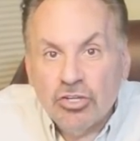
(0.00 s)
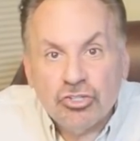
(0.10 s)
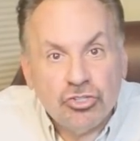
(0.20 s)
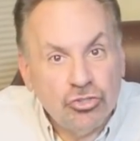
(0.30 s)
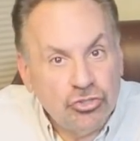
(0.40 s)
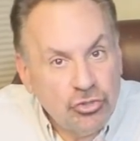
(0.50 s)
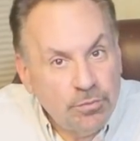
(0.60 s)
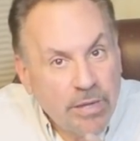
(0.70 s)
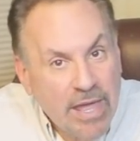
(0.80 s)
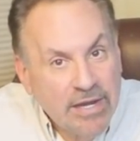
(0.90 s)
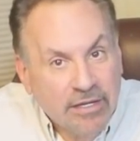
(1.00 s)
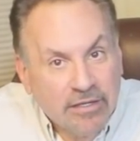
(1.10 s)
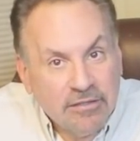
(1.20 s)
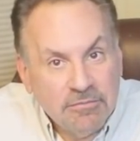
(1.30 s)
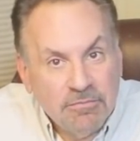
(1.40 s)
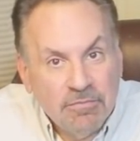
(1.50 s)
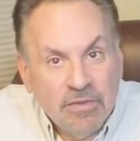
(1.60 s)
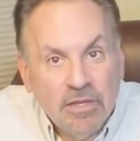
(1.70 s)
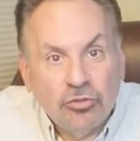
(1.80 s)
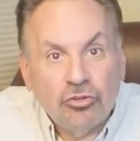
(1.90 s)
Should you panic?
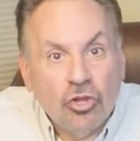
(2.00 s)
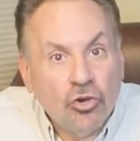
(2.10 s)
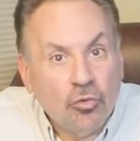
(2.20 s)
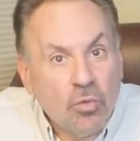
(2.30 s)
No.